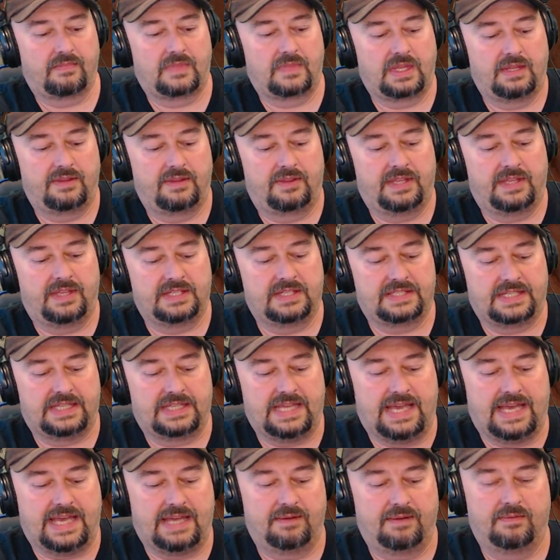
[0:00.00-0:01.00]
things like
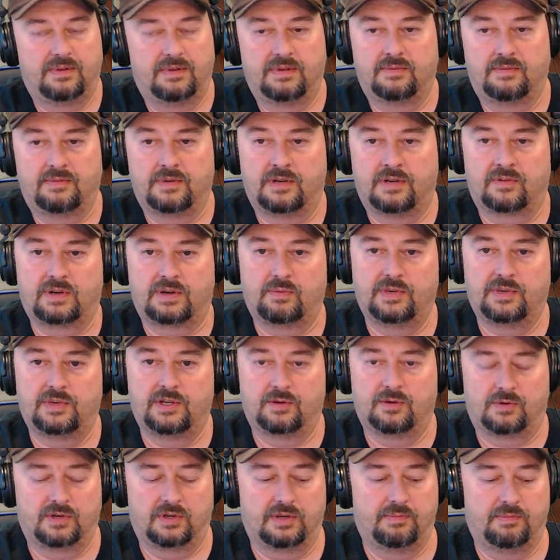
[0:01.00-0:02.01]
that around when
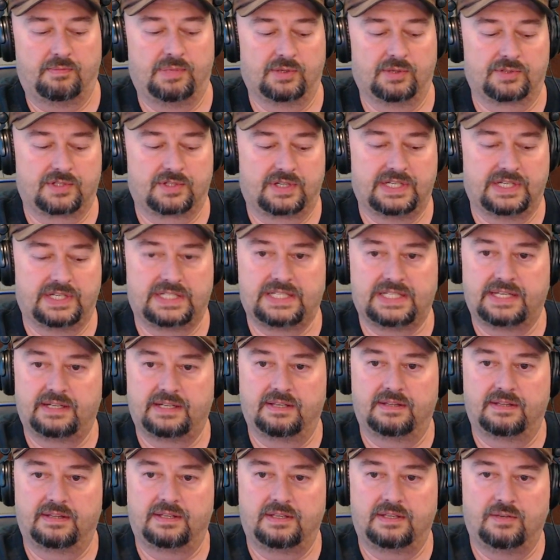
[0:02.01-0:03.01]
you're going to build your
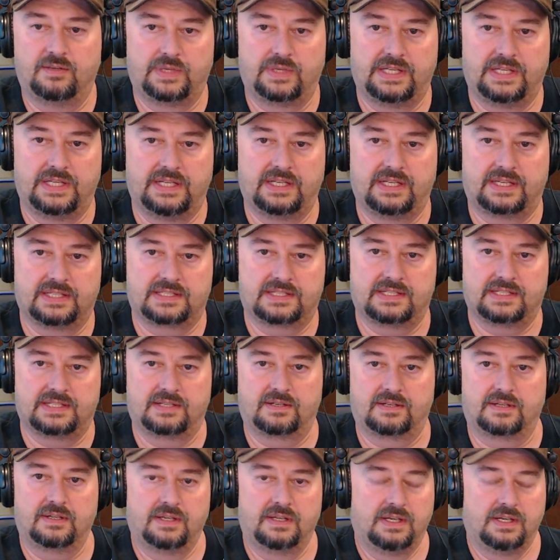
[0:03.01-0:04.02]
antenna that you would need to
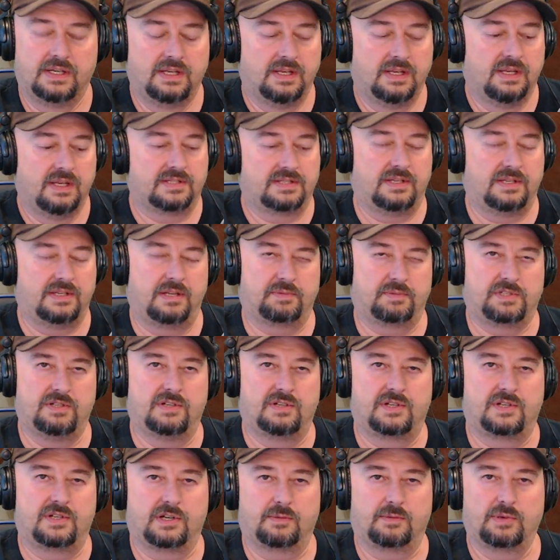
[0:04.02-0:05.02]
consider. So it helps you
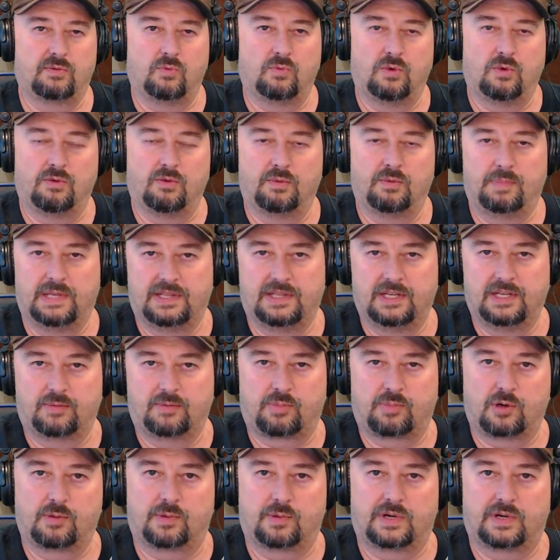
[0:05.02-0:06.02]
determine what would be the
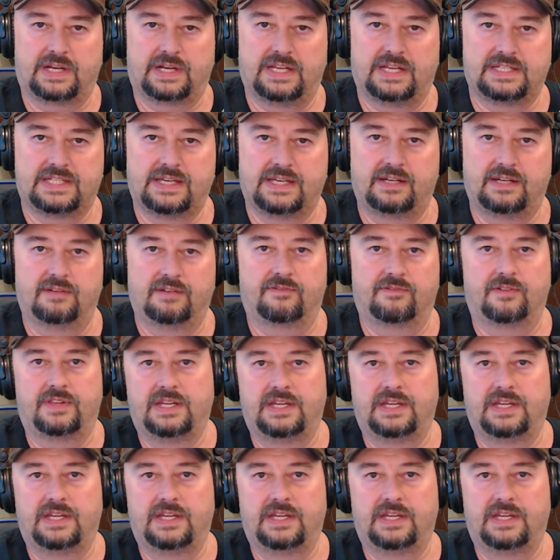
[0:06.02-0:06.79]
appropriate antenna for the